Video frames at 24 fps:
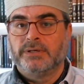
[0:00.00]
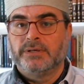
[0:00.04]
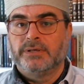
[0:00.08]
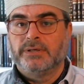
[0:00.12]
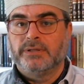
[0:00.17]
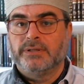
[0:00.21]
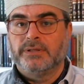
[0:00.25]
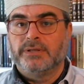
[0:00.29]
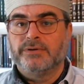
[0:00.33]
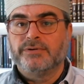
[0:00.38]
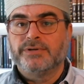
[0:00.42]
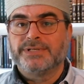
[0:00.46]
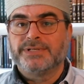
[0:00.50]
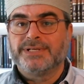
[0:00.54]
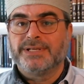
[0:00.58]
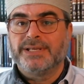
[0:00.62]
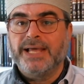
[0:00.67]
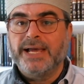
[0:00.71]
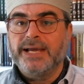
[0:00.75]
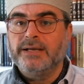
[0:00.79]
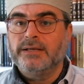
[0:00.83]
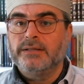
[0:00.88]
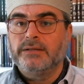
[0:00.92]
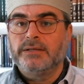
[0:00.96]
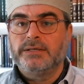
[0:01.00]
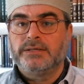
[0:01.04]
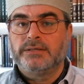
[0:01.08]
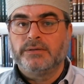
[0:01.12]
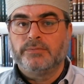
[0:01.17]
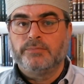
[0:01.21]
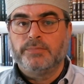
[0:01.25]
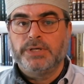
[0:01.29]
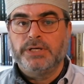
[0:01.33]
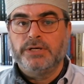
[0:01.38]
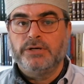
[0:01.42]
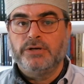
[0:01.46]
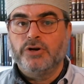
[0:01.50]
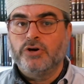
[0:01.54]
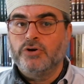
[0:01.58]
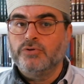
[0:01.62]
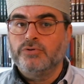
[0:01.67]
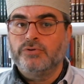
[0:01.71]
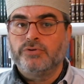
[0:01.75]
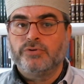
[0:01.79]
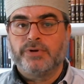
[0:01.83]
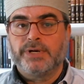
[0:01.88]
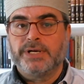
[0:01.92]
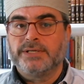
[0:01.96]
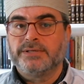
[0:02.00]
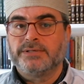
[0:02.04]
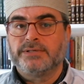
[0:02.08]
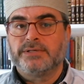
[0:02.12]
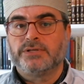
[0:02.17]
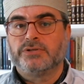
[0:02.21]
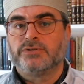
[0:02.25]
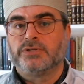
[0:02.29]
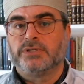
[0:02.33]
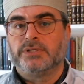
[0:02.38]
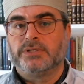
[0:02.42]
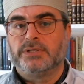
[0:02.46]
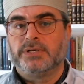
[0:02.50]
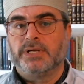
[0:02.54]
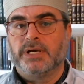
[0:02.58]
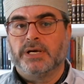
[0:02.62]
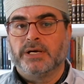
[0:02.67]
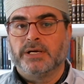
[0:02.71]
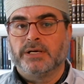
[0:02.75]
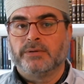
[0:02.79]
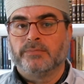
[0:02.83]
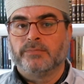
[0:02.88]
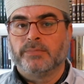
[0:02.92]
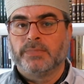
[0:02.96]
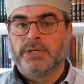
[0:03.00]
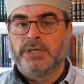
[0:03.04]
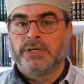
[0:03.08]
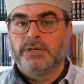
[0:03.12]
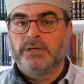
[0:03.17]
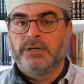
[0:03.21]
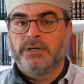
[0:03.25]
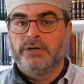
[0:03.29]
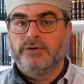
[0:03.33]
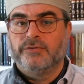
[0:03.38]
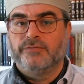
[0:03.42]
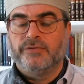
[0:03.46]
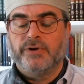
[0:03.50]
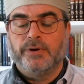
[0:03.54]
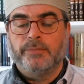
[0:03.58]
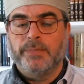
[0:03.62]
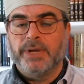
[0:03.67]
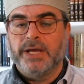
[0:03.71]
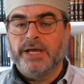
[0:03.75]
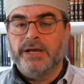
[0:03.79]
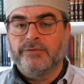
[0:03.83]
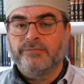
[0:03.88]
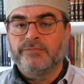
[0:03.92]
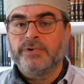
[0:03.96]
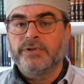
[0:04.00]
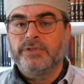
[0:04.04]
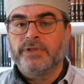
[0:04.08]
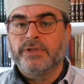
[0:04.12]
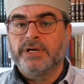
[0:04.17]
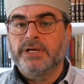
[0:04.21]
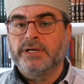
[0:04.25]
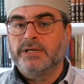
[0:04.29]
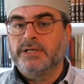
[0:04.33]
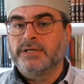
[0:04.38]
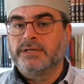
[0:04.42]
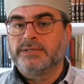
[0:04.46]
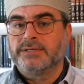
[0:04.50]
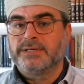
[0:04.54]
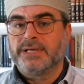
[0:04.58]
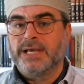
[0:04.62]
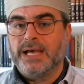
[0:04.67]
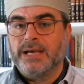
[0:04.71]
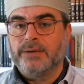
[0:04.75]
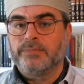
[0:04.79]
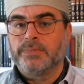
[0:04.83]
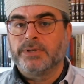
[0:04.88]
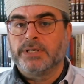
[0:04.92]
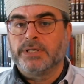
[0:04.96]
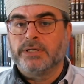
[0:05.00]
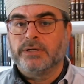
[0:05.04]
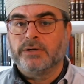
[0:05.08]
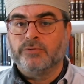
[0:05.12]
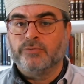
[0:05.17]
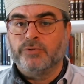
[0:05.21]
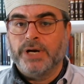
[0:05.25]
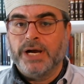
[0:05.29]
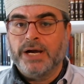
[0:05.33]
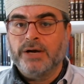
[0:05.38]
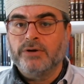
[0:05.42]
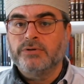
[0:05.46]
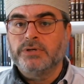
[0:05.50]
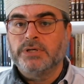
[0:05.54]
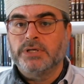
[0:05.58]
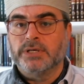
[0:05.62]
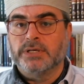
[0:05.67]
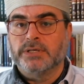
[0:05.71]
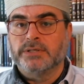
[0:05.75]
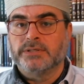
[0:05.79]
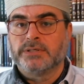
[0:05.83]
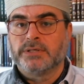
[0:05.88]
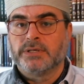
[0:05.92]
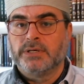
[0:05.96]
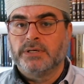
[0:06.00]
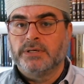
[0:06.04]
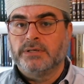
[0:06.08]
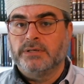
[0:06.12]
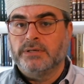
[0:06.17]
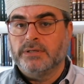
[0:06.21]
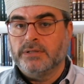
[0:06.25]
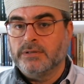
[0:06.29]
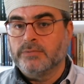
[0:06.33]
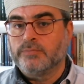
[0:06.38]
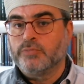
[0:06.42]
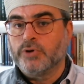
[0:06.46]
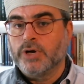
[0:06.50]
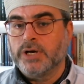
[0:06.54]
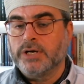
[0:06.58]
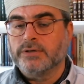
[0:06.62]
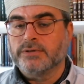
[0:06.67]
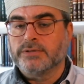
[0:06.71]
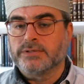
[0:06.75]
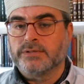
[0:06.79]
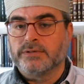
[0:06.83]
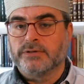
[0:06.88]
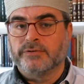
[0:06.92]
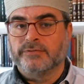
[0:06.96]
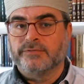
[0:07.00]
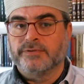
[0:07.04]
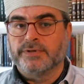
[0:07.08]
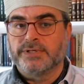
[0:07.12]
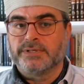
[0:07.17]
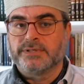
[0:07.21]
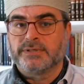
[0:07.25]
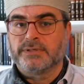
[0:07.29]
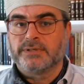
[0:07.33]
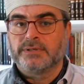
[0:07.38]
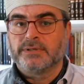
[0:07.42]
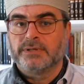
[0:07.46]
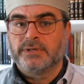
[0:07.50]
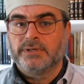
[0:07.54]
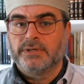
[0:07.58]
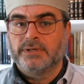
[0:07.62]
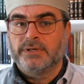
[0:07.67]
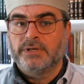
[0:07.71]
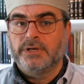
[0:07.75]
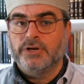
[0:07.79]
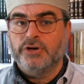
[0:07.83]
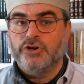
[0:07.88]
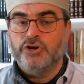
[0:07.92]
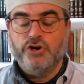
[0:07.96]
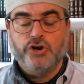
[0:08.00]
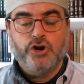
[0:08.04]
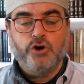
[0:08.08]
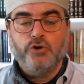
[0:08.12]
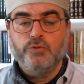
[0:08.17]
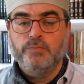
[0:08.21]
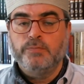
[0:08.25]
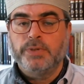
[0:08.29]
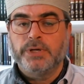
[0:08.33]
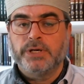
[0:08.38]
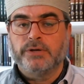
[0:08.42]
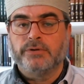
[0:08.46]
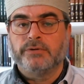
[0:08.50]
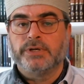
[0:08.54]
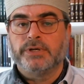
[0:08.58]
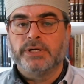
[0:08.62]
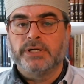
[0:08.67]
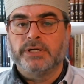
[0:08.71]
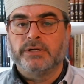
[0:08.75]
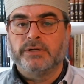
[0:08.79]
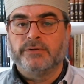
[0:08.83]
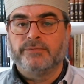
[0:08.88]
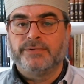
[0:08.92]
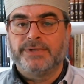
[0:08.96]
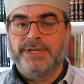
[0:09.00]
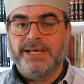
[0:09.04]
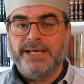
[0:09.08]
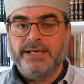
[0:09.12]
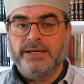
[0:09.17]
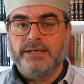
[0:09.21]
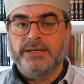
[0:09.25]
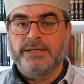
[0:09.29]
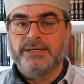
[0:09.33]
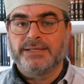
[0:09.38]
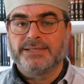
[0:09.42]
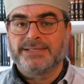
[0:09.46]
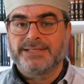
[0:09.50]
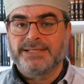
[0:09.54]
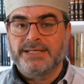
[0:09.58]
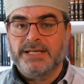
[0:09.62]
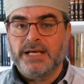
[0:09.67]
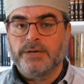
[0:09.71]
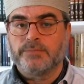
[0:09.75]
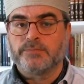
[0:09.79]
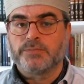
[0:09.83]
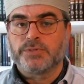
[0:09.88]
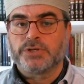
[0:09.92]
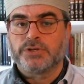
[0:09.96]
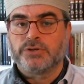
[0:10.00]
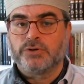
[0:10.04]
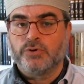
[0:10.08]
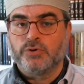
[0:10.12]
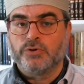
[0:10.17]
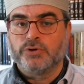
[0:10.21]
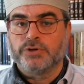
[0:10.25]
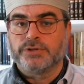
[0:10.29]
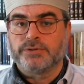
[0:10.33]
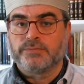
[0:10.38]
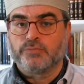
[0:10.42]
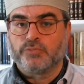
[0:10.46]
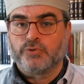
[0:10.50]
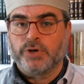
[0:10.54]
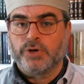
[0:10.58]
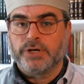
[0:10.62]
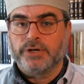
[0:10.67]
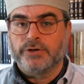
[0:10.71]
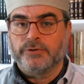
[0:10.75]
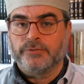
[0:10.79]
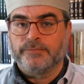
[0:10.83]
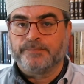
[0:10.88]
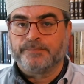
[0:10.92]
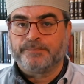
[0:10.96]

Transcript: there is likely to be no transition time from everything that is happening around us to the prayer service, no period of taking steps towards prayer.